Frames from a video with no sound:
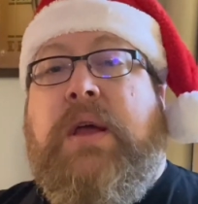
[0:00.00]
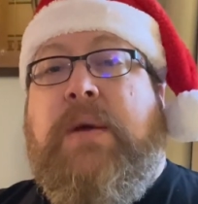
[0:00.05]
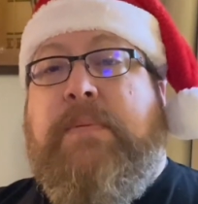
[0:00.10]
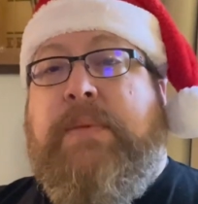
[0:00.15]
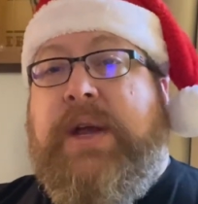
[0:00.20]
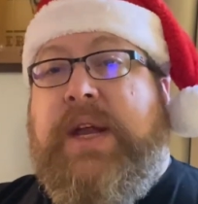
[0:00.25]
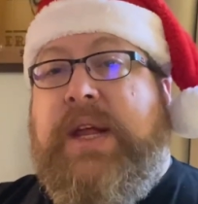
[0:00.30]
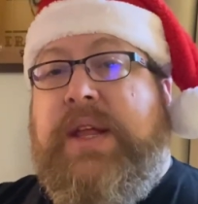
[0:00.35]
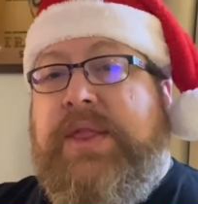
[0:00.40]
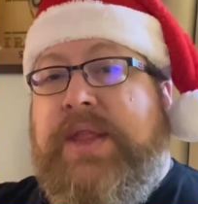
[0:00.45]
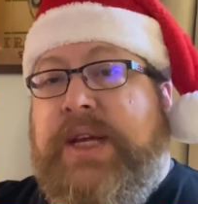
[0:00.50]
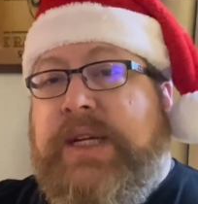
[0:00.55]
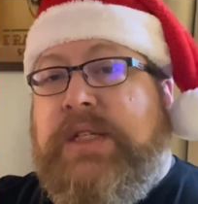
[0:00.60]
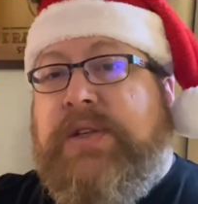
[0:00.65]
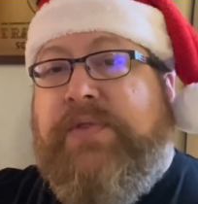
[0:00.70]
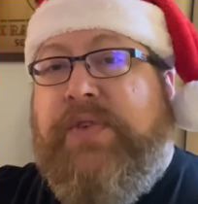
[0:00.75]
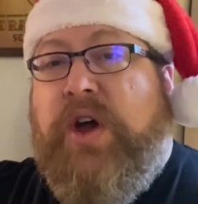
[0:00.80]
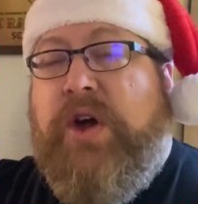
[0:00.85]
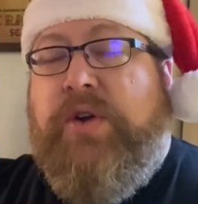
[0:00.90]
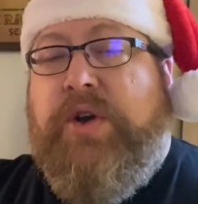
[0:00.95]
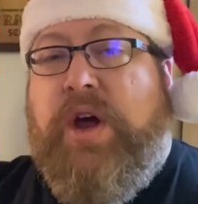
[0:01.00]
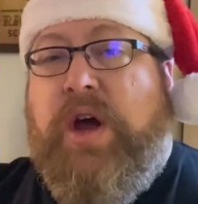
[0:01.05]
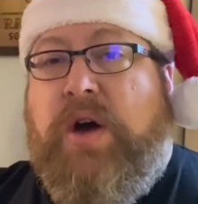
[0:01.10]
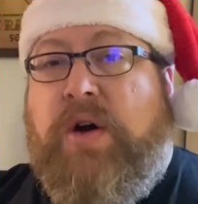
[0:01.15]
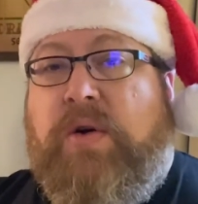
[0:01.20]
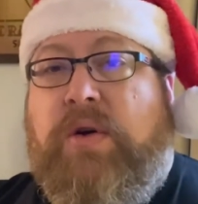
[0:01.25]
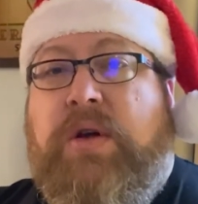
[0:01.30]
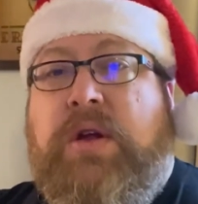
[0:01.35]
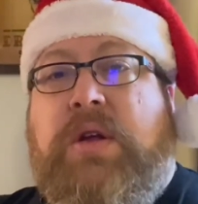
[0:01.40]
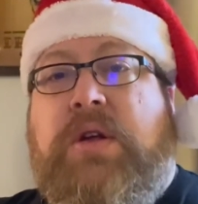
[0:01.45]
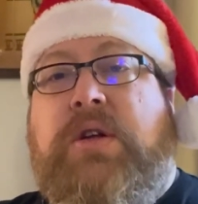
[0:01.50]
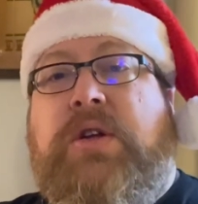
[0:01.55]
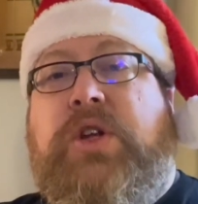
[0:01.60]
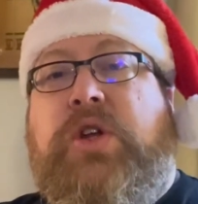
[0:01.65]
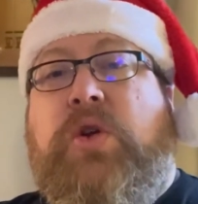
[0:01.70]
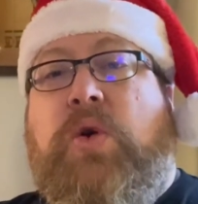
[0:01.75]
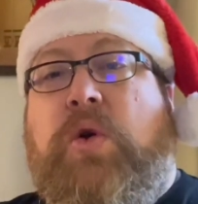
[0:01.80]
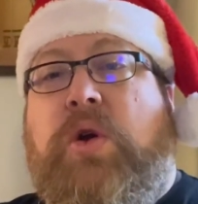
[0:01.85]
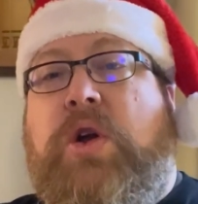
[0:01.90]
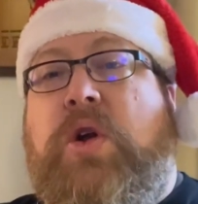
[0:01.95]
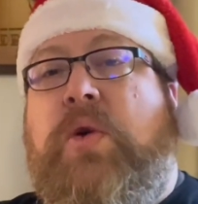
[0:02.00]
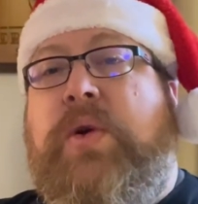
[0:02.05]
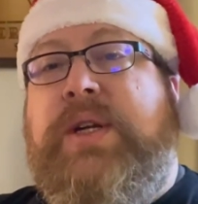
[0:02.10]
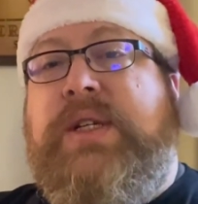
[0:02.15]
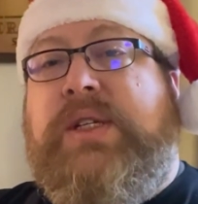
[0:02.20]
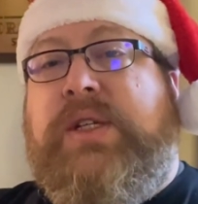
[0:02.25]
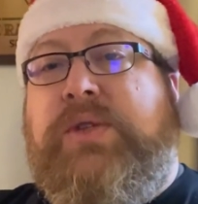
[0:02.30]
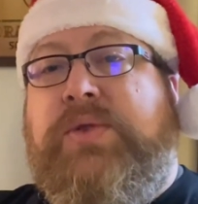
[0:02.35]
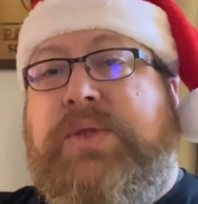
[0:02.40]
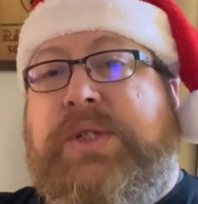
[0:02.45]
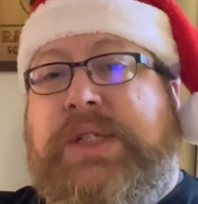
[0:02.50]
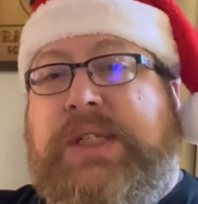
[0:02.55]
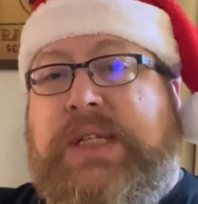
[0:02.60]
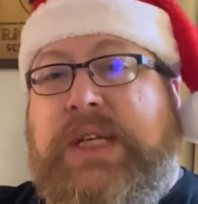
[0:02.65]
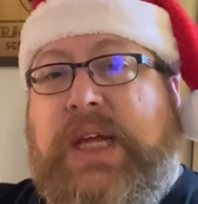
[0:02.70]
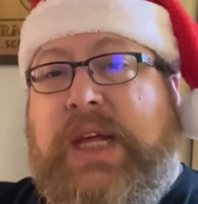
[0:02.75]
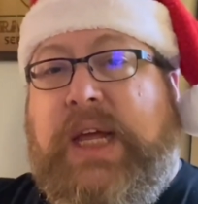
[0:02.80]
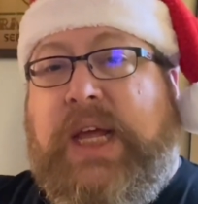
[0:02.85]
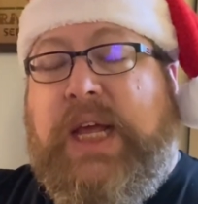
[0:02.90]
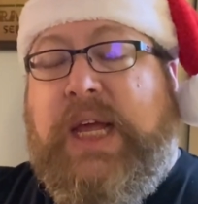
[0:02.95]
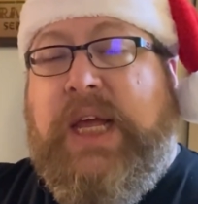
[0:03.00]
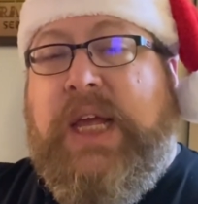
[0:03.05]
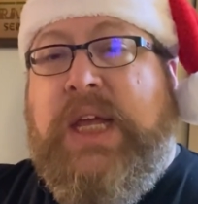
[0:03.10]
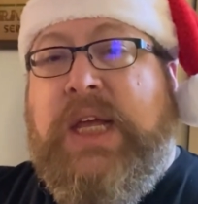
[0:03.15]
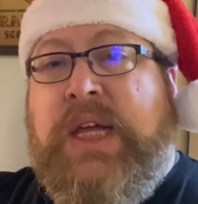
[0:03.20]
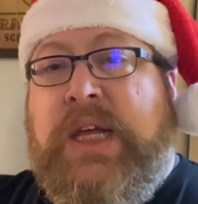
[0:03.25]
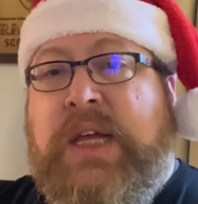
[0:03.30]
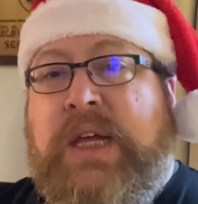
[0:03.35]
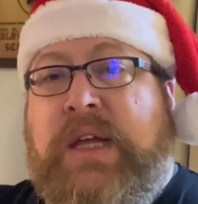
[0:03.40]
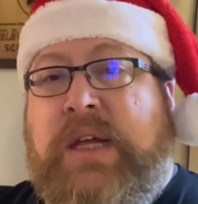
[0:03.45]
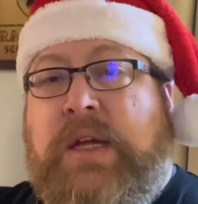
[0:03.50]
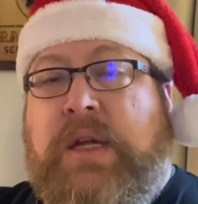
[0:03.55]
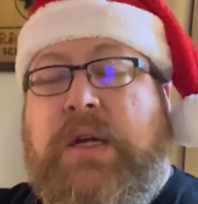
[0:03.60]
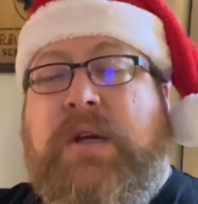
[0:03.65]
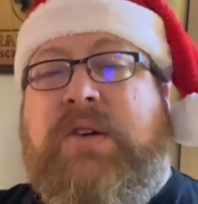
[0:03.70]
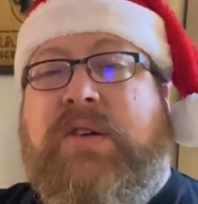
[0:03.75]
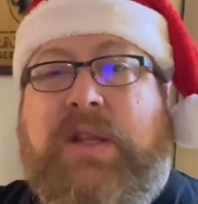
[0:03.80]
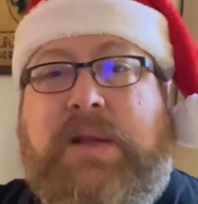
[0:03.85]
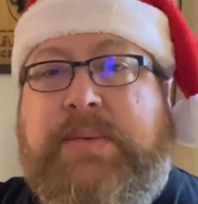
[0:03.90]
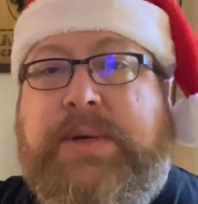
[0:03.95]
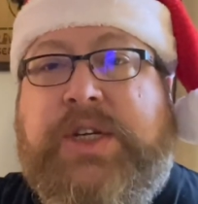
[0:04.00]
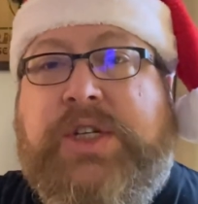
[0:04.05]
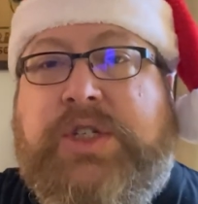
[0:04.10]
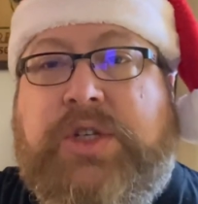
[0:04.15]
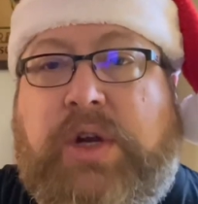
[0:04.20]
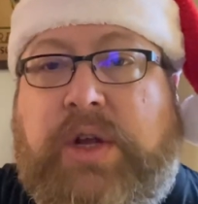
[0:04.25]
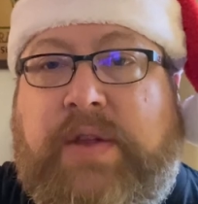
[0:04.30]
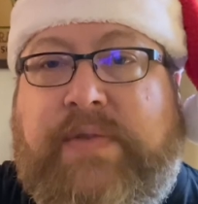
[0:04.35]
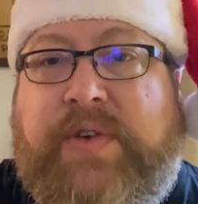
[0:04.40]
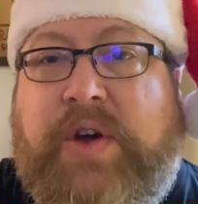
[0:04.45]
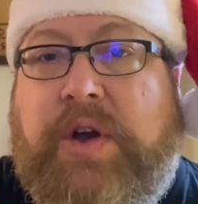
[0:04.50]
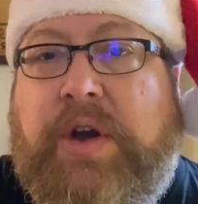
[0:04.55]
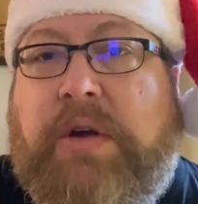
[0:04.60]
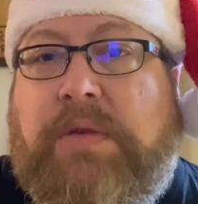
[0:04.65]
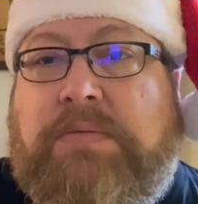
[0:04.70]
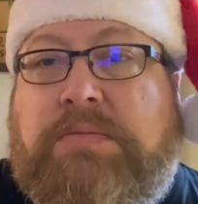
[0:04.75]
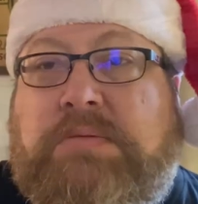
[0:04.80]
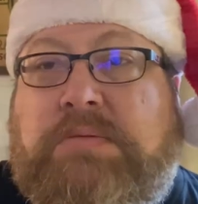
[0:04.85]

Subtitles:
But in this photo, you're going to see, well, let me just show you the photo.